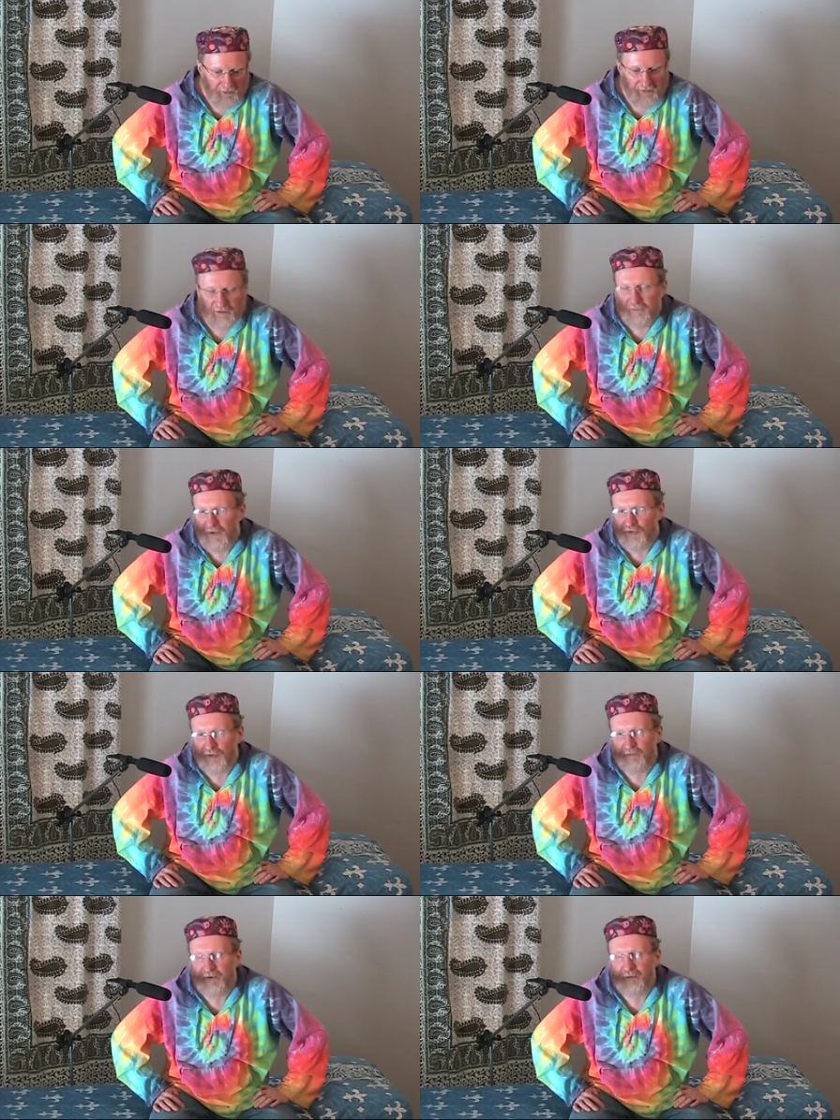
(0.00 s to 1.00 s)
and it's
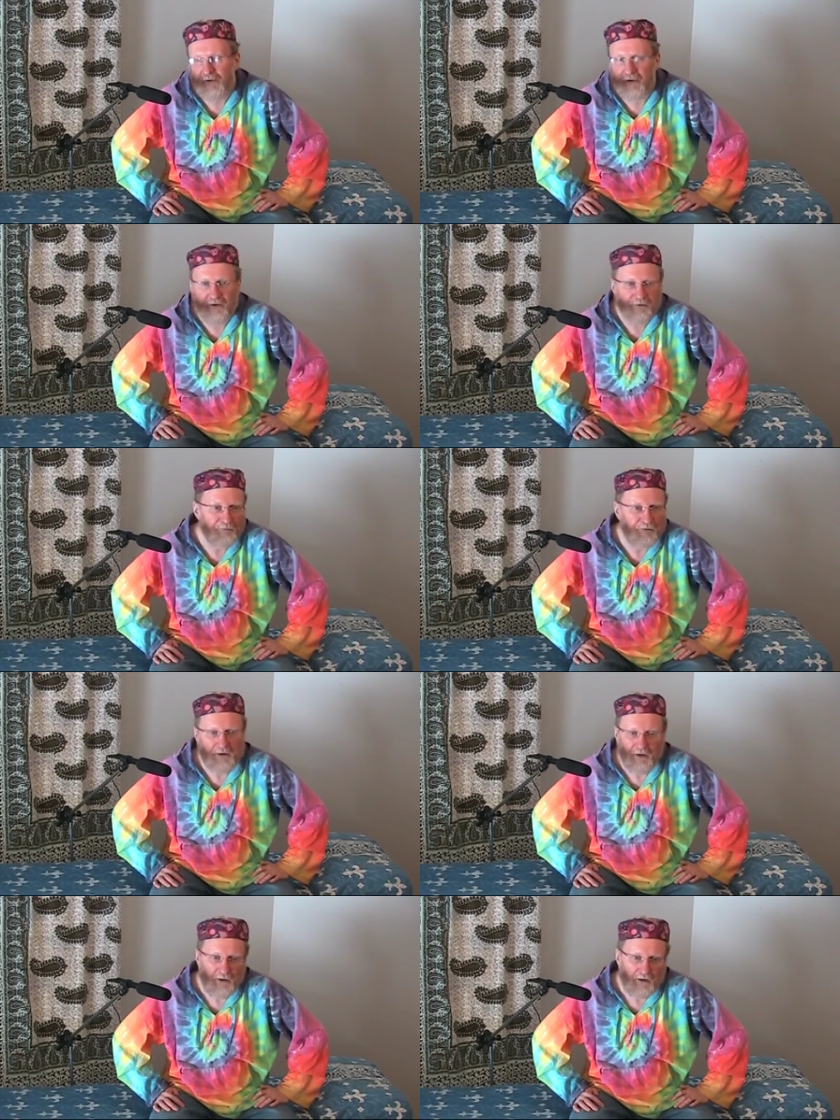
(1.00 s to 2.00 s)
measured between
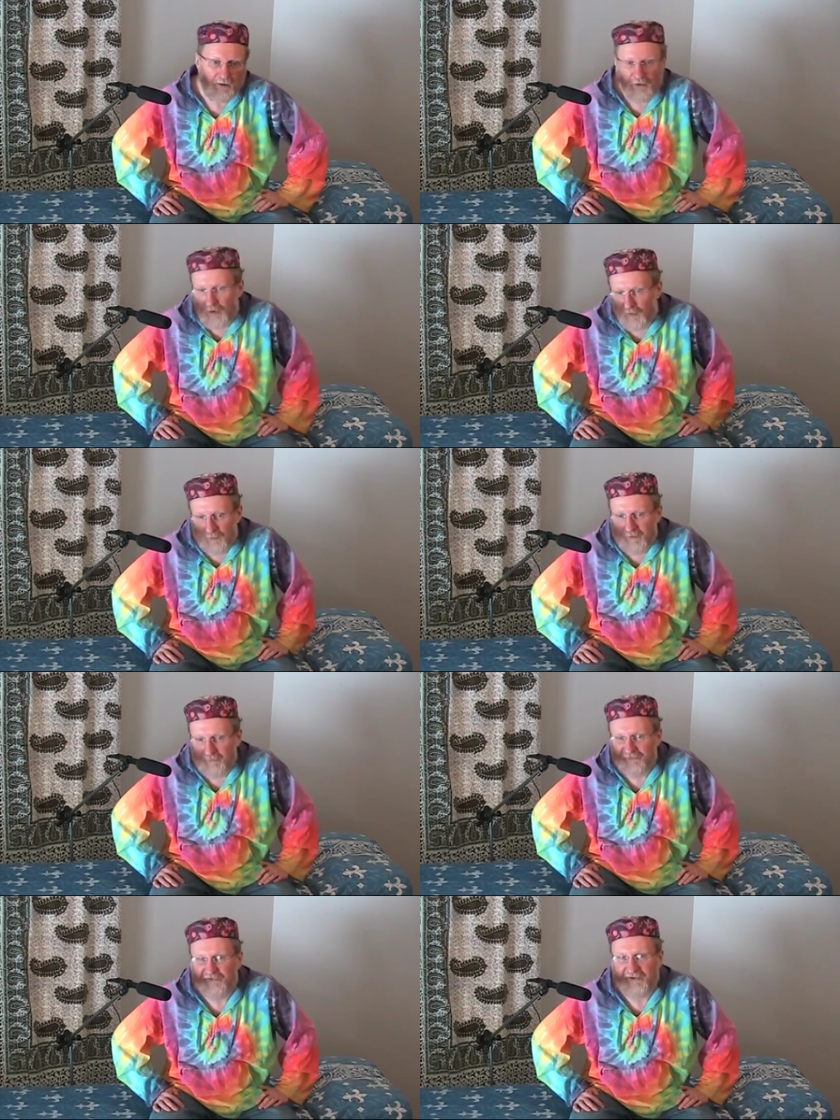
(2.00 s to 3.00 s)
low,
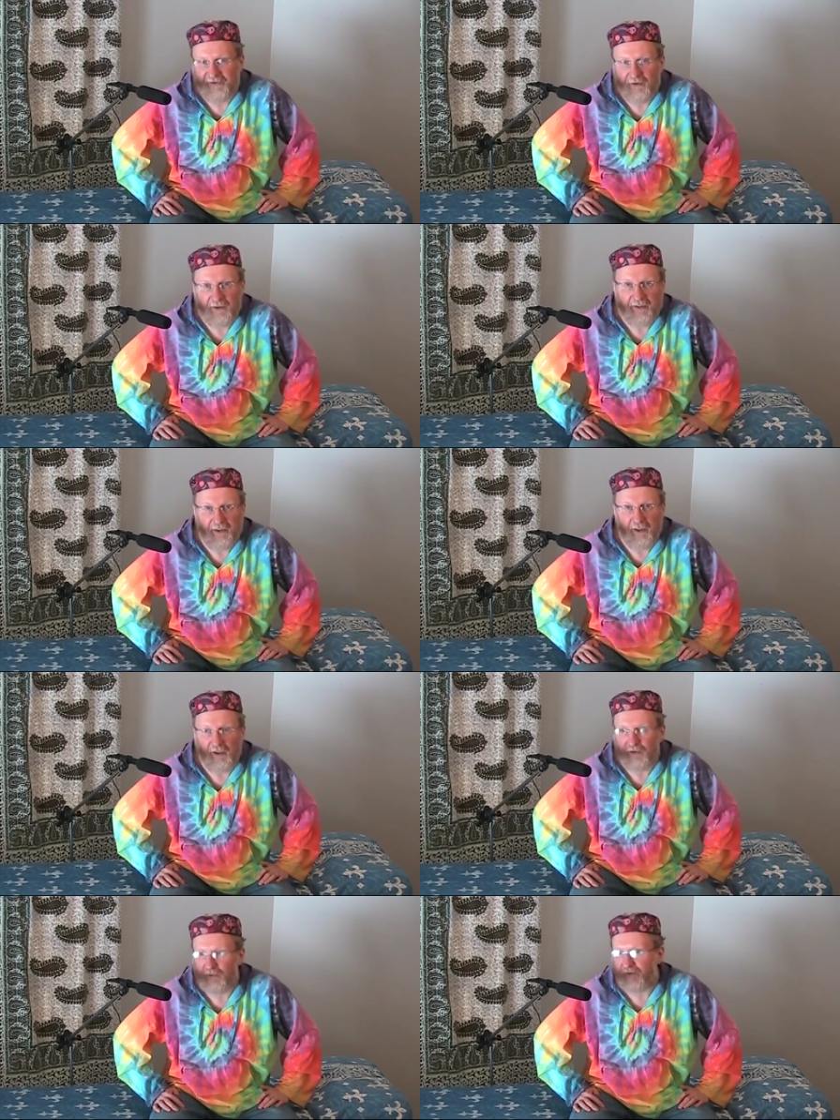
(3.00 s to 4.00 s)
maybe three,
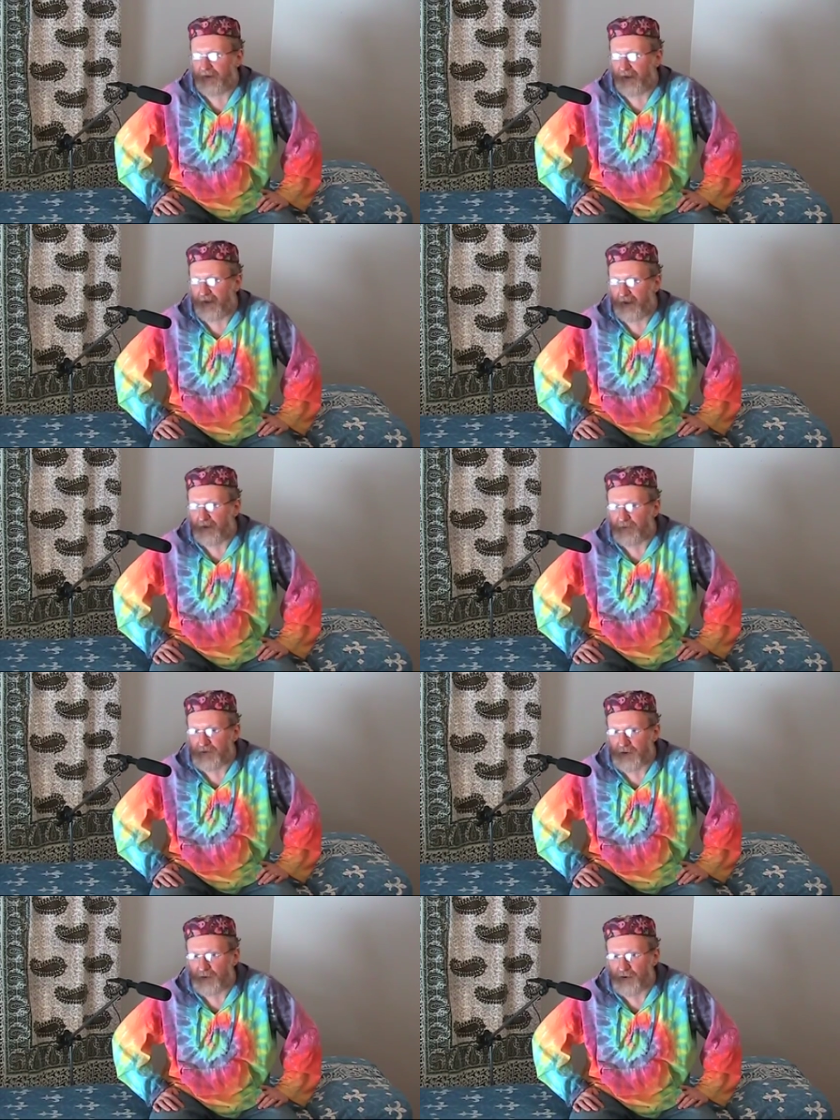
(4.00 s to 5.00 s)
uh, to very high.
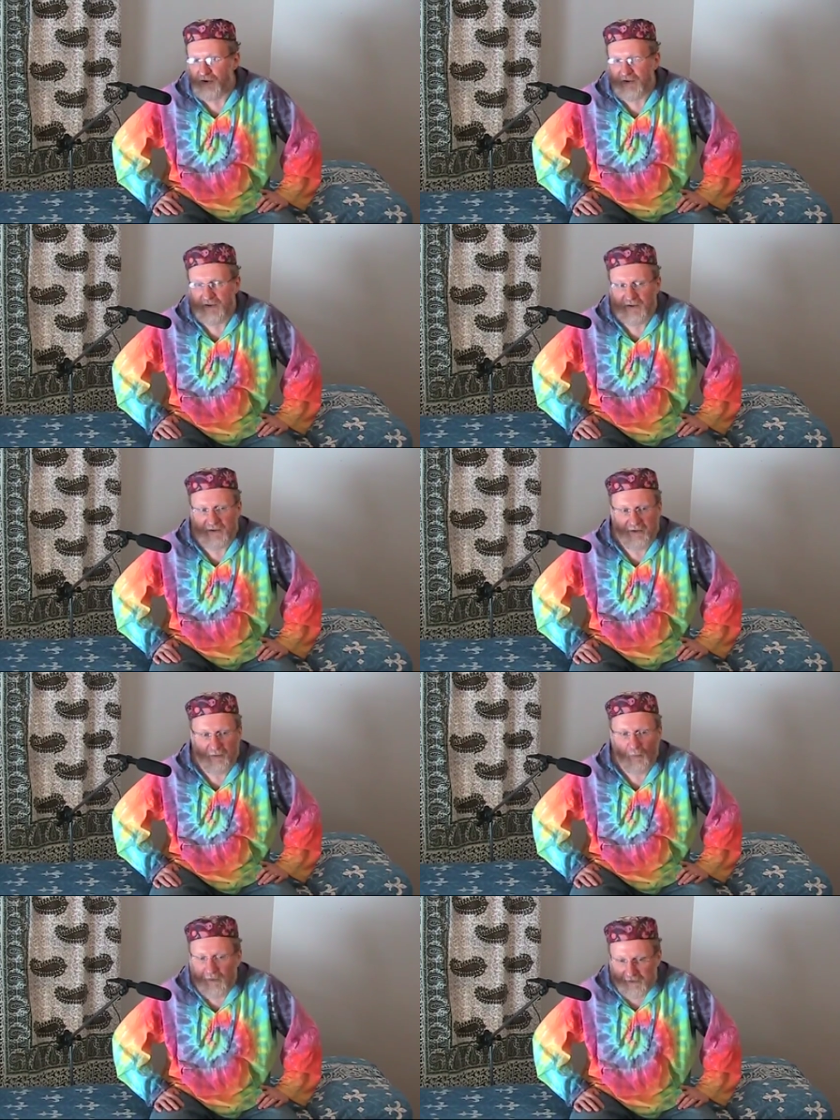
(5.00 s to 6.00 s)
So Jesus,
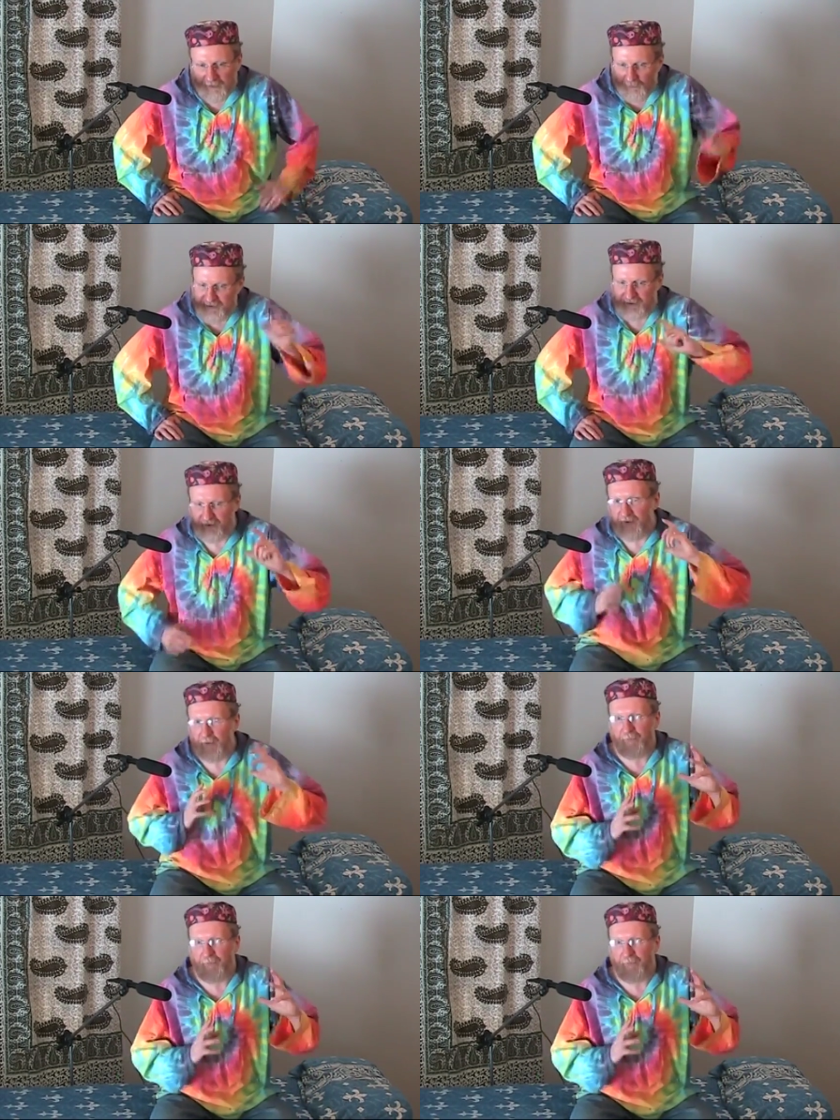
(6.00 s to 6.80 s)
when he was in the